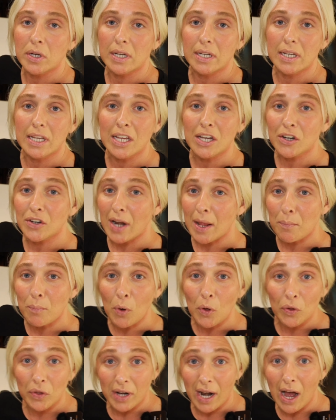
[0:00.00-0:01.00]
put it in here and I
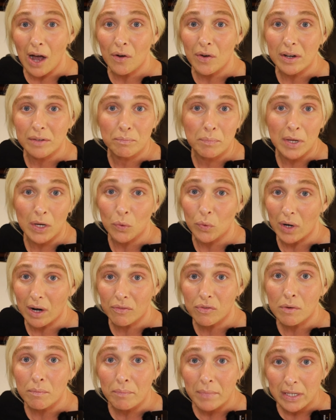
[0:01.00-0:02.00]
pull it out and pick
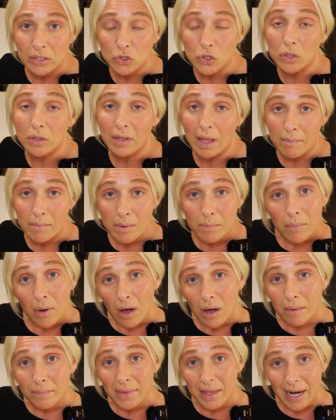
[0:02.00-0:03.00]
whatever mint or lemon
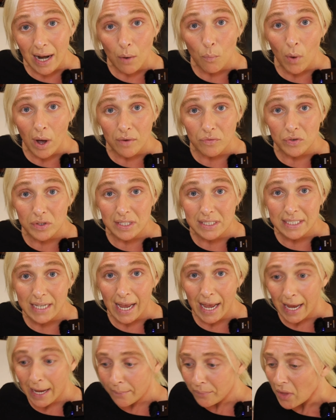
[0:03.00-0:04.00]
balm that I want for the
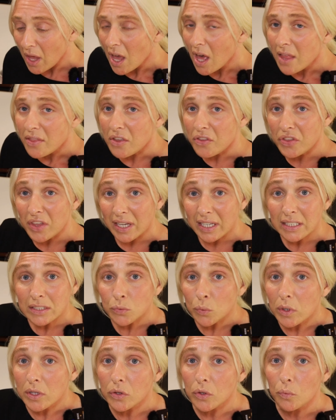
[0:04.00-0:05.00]
day. The thing
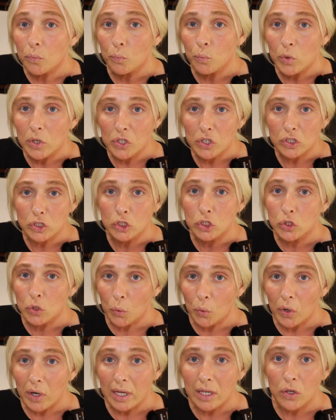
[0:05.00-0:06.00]
is with when you're
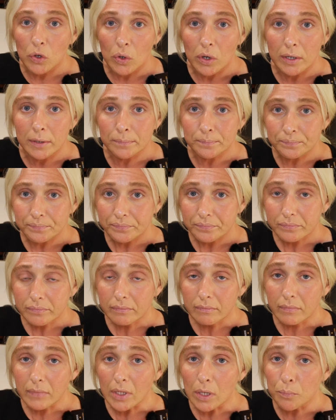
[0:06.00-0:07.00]
storing your
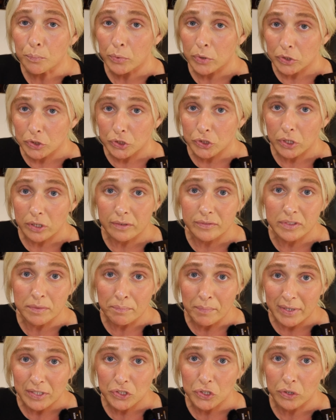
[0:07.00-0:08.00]

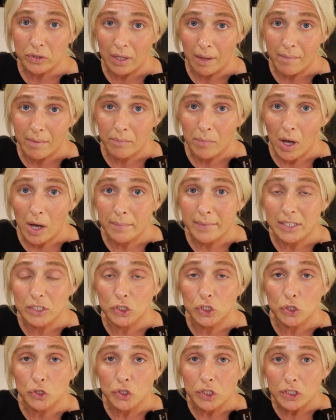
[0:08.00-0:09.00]
preserved mint or lemon balm
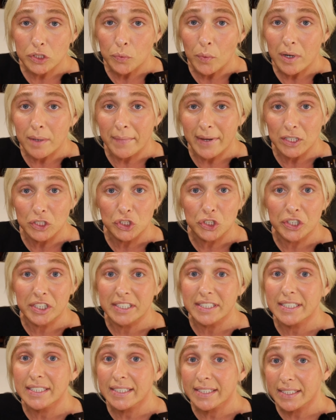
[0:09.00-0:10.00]
is you just want to make sure
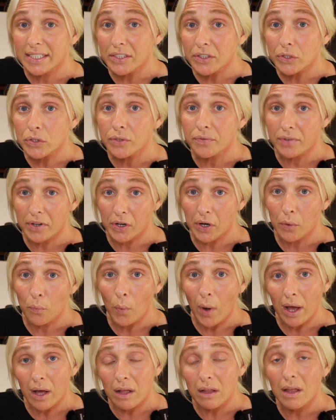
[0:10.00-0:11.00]
it's sealed very
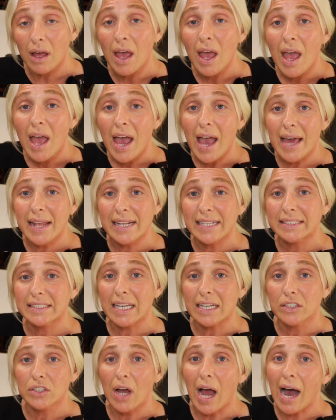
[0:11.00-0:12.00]
well and
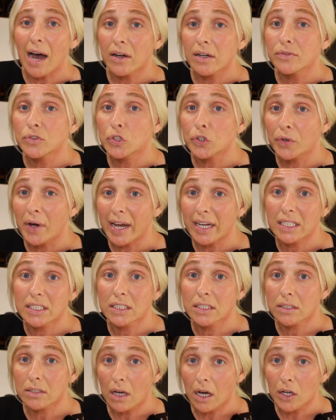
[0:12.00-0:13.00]
it's out of direct
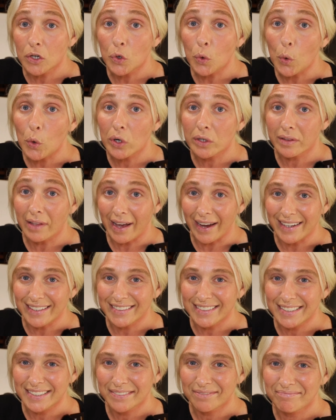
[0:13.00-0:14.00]
sun or
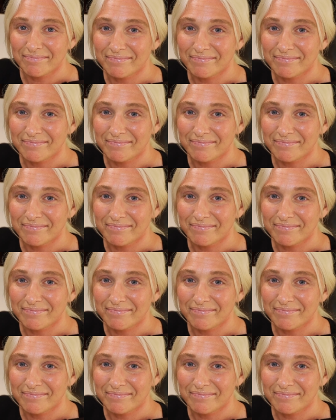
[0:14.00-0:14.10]
light.